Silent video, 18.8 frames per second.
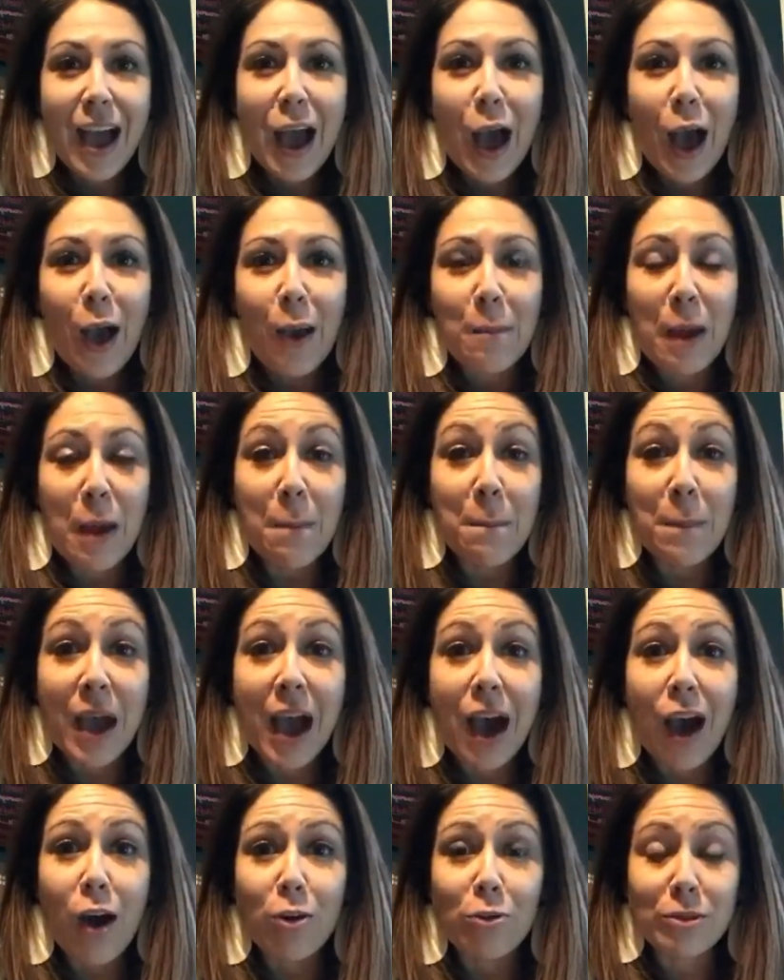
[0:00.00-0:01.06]

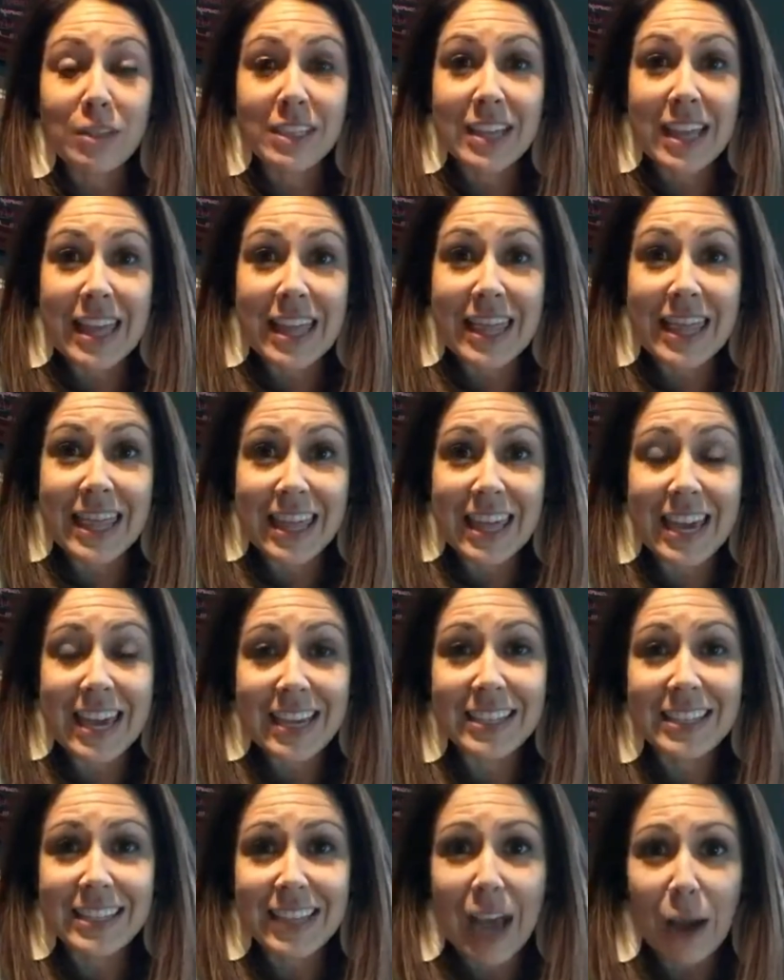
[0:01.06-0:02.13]
about
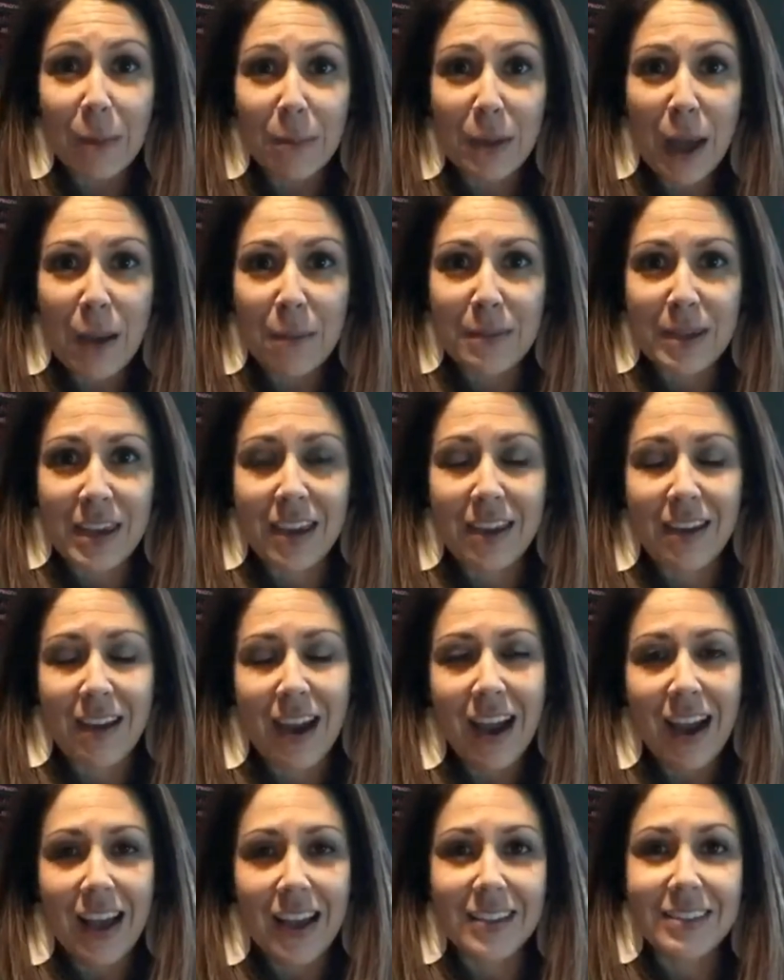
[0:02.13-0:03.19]
this upcoming
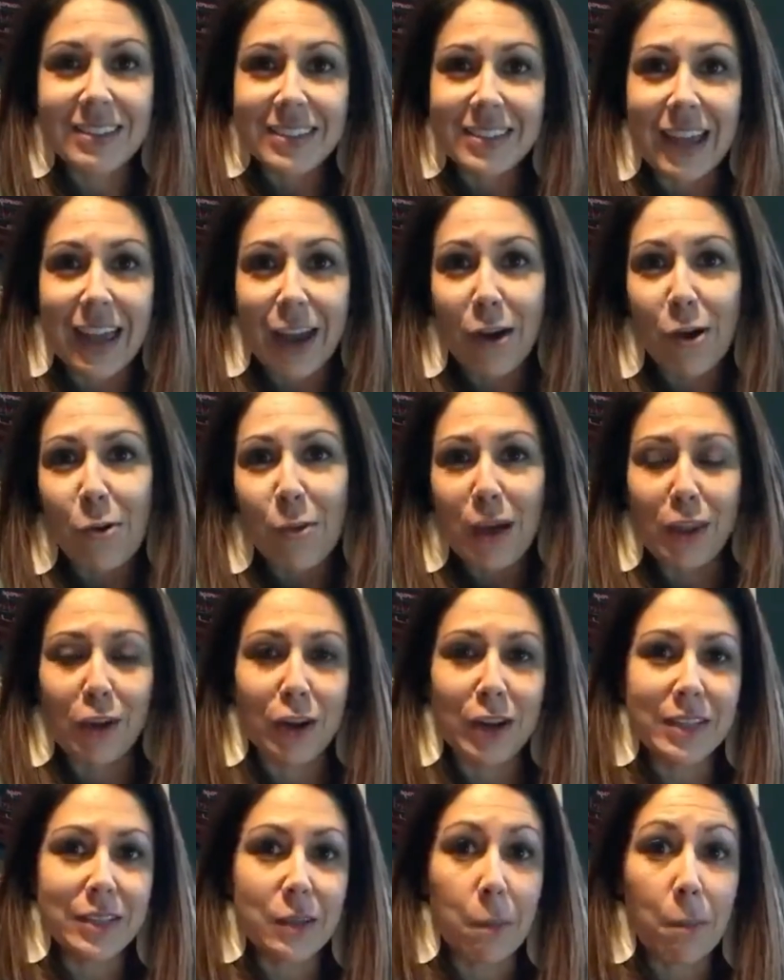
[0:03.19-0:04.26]
sale, whether
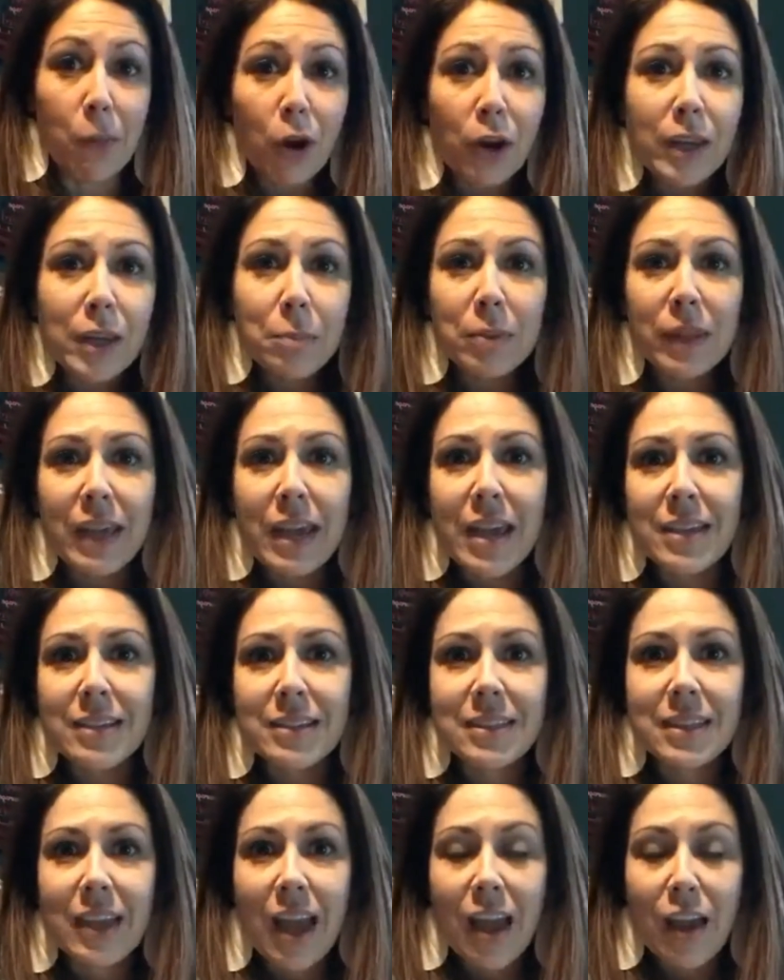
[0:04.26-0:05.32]
it's a
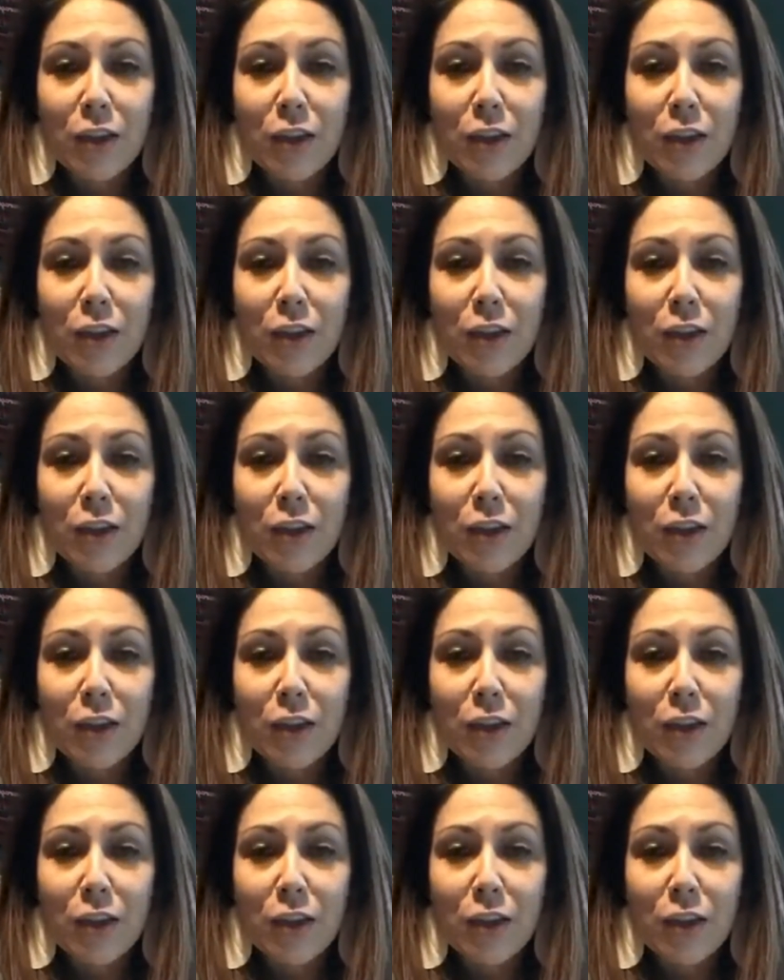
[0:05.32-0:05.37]
marketplace,